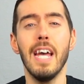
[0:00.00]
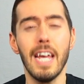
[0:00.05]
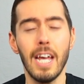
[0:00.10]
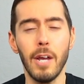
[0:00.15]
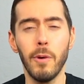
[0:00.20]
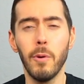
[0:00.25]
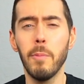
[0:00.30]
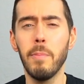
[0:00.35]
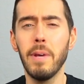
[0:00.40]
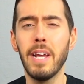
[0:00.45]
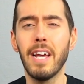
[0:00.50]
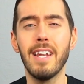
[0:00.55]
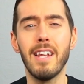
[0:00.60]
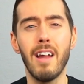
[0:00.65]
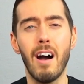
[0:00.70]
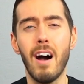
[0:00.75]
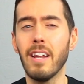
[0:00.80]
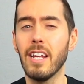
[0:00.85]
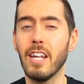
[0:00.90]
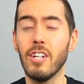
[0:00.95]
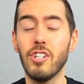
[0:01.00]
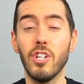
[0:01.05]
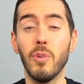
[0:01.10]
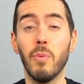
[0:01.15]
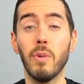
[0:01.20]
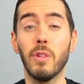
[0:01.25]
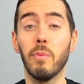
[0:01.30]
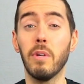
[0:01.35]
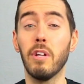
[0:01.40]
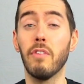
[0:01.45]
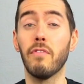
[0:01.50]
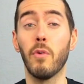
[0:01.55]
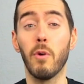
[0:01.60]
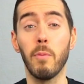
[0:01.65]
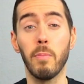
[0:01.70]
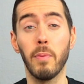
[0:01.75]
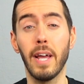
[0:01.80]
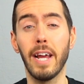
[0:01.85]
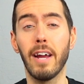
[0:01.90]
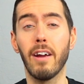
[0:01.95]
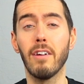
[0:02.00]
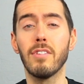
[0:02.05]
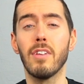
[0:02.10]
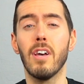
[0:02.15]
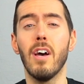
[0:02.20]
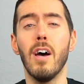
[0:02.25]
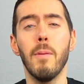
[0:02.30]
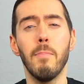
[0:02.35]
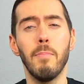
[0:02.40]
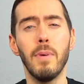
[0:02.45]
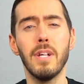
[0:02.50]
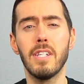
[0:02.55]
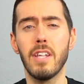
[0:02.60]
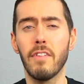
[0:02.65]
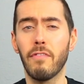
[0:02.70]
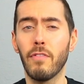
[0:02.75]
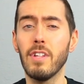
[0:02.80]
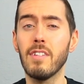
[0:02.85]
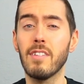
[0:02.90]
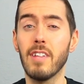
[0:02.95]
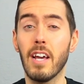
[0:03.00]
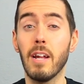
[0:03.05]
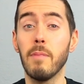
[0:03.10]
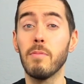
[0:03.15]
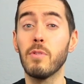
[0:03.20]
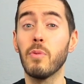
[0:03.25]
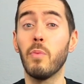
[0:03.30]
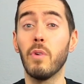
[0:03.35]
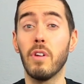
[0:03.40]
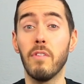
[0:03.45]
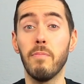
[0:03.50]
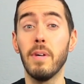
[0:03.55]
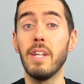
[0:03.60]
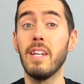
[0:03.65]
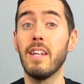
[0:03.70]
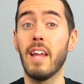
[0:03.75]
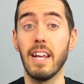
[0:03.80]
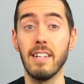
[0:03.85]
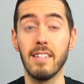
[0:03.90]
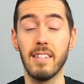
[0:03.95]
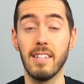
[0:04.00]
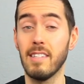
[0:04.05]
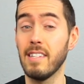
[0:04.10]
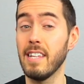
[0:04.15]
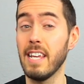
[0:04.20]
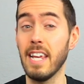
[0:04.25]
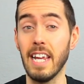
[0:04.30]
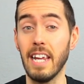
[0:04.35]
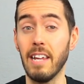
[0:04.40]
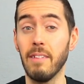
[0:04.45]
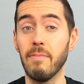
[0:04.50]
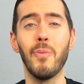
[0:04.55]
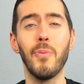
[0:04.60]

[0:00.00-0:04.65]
It would be a non-issue with three to four players, but different setups would have been nice to see.